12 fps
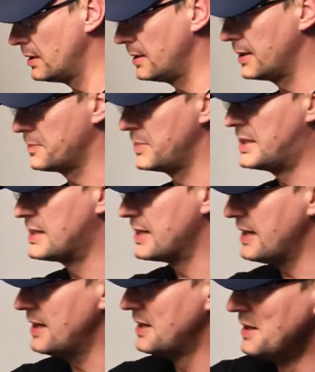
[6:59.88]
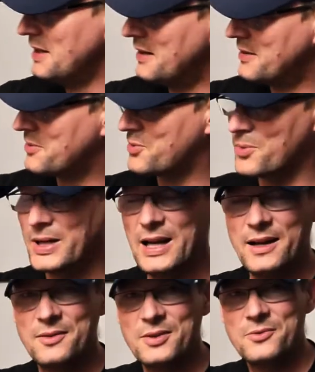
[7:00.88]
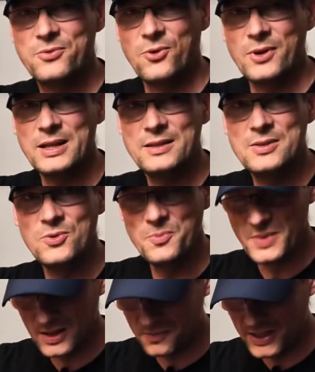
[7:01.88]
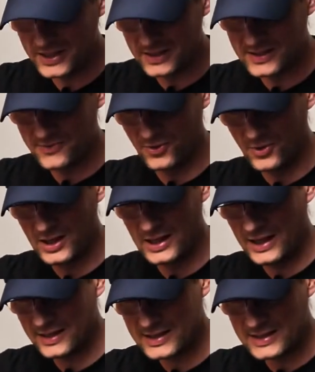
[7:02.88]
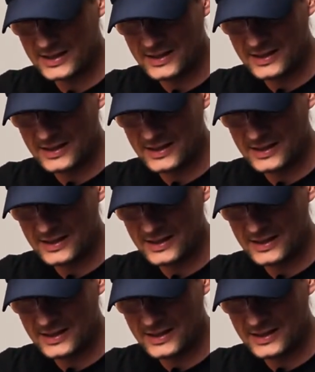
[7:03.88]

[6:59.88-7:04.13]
let me see, 342 millimeters focal length,